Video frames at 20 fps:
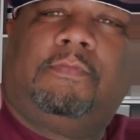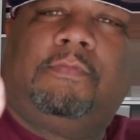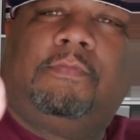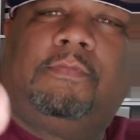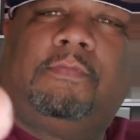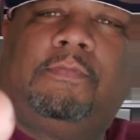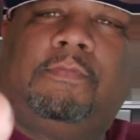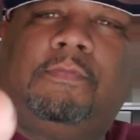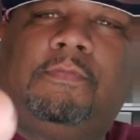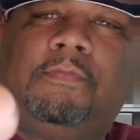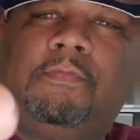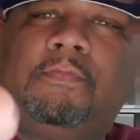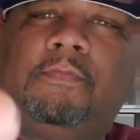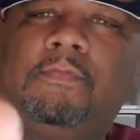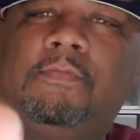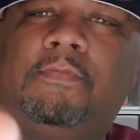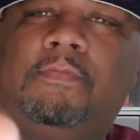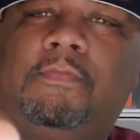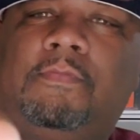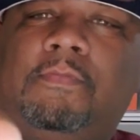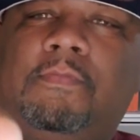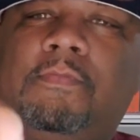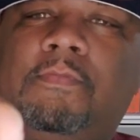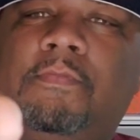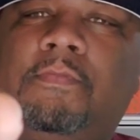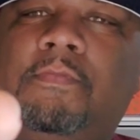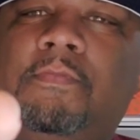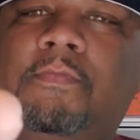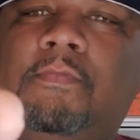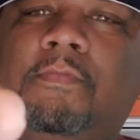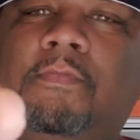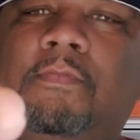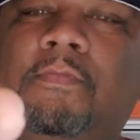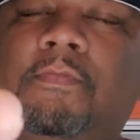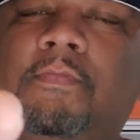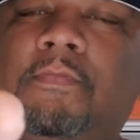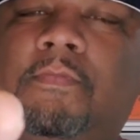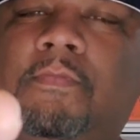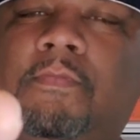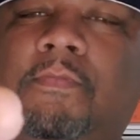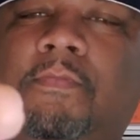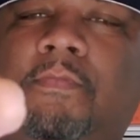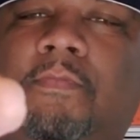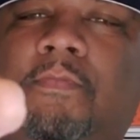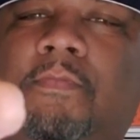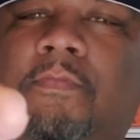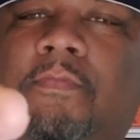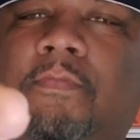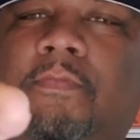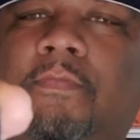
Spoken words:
This person isn't speaking.